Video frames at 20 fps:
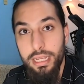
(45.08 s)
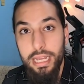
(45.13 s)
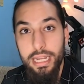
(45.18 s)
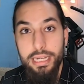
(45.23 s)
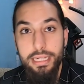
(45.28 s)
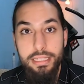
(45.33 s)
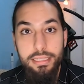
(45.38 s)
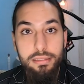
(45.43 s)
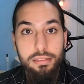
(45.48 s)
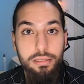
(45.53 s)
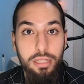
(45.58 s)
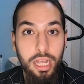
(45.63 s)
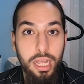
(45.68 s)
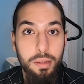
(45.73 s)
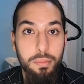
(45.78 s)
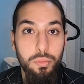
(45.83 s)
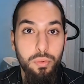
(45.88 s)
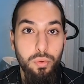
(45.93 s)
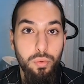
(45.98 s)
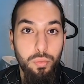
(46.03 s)
and this
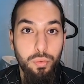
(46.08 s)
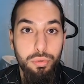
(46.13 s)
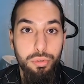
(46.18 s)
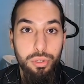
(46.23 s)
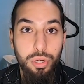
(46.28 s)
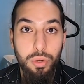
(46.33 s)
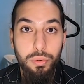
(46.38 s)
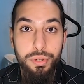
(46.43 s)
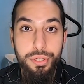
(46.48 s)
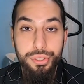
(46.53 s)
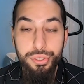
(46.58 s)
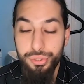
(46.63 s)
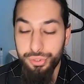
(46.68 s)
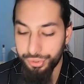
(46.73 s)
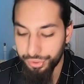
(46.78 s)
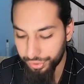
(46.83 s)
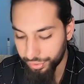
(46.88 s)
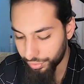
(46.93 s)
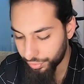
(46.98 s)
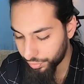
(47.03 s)
time we're going
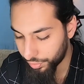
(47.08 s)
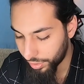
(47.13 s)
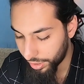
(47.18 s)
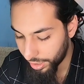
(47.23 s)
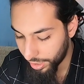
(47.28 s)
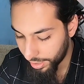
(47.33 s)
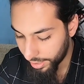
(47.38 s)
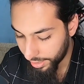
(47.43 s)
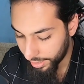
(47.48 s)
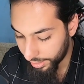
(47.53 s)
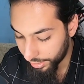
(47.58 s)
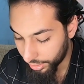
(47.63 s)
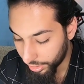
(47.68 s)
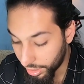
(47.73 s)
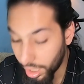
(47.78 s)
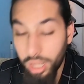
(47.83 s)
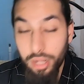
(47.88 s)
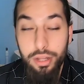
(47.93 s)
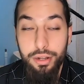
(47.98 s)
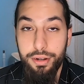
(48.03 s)
to
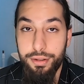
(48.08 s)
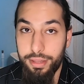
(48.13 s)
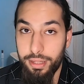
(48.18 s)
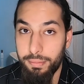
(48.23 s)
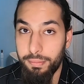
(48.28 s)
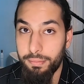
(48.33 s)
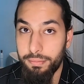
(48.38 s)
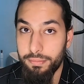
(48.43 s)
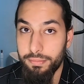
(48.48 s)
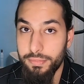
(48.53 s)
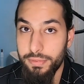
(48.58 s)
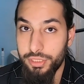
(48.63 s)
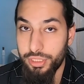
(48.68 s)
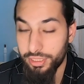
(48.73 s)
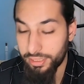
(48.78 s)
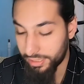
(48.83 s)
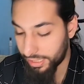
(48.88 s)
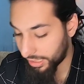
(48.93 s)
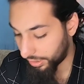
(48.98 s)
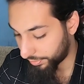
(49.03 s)
color them,
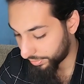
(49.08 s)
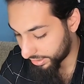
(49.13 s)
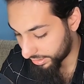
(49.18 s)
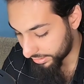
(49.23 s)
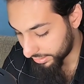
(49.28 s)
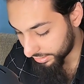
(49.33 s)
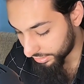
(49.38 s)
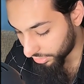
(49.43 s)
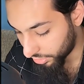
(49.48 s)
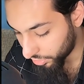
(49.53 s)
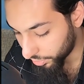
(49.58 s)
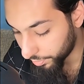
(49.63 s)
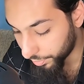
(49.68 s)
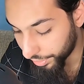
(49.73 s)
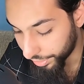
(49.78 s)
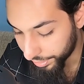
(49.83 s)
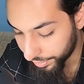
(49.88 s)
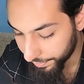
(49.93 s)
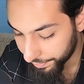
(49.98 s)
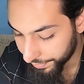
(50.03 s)
just like we did in the
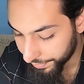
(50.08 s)
homework.